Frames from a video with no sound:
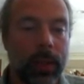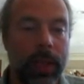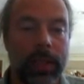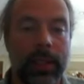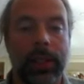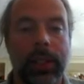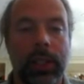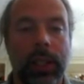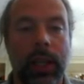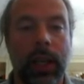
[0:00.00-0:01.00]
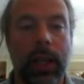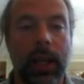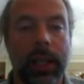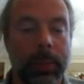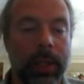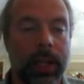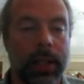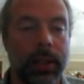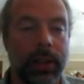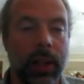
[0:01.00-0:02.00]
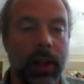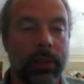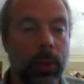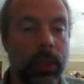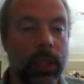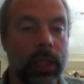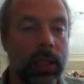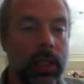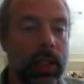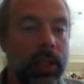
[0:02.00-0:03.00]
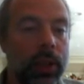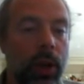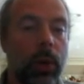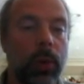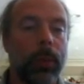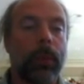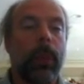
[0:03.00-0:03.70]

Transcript: that's essentially expedited forwarding. So